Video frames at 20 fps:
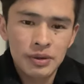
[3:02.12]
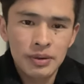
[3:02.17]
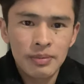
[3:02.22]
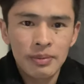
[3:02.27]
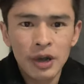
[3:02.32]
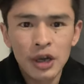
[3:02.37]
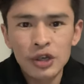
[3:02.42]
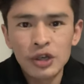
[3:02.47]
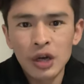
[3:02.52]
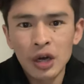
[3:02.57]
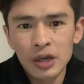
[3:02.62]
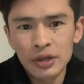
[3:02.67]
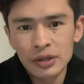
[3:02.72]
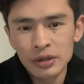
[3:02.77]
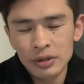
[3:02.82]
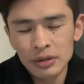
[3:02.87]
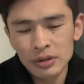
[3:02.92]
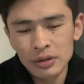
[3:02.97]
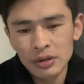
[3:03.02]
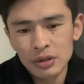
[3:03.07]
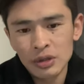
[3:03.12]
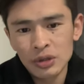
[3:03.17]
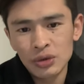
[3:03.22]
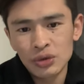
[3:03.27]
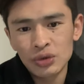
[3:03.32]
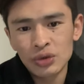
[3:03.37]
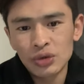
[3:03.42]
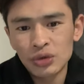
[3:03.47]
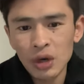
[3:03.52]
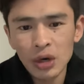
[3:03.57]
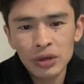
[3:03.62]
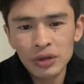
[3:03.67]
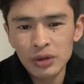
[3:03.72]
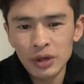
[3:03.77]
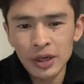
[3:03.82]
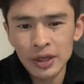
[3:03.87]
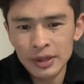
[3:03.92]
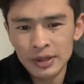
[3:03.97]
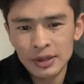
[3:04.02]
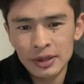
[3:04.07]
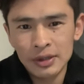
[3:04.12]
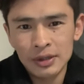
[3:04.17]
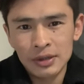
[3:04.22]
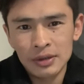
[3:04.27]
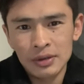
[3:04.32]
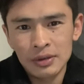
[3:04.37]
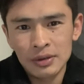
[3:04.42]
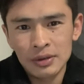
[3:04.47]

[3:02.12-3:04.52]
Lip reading: my daughter to talk to us